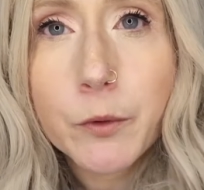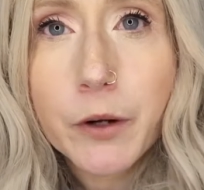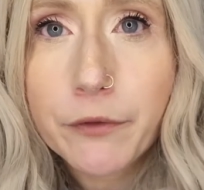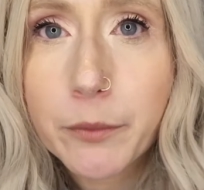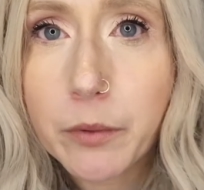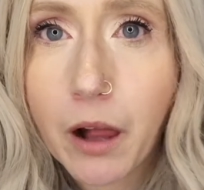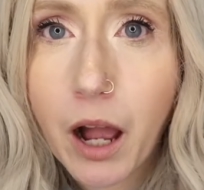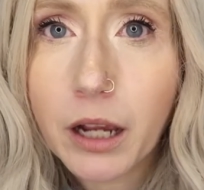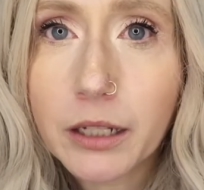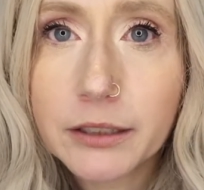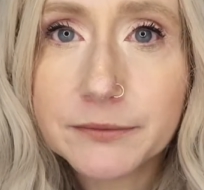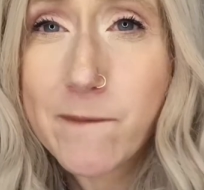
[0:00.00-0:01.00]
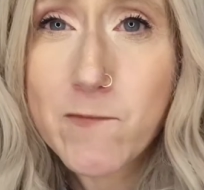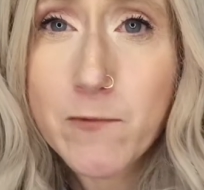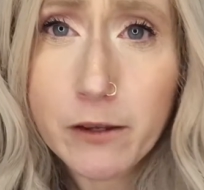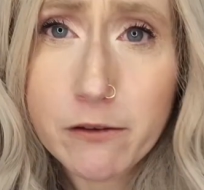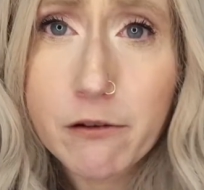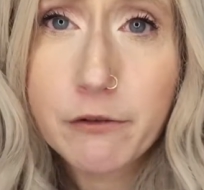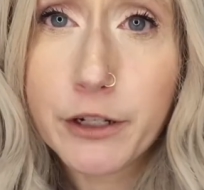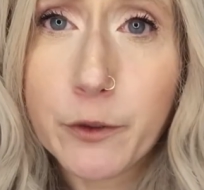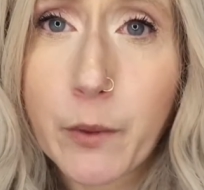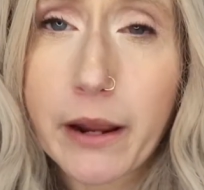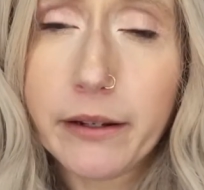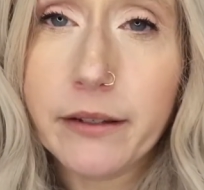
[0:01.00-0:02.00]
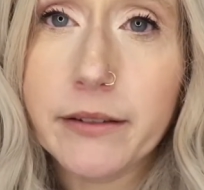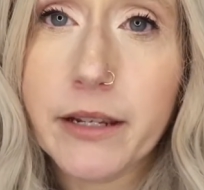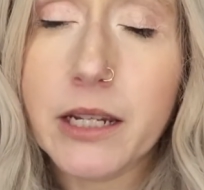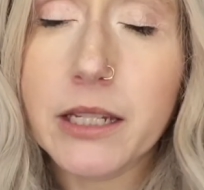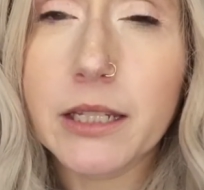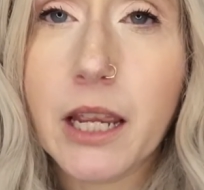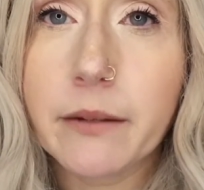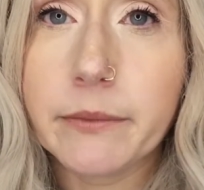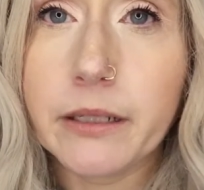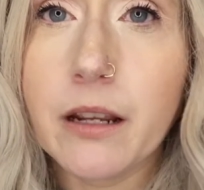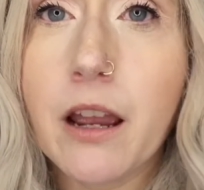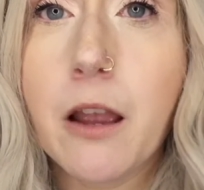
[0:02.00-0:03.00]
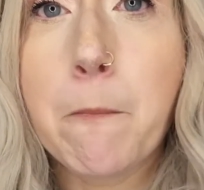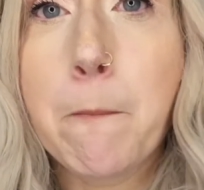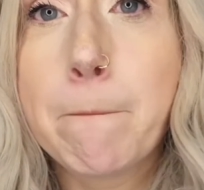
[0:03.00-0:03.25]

around the block. You know your wedding day is coming up,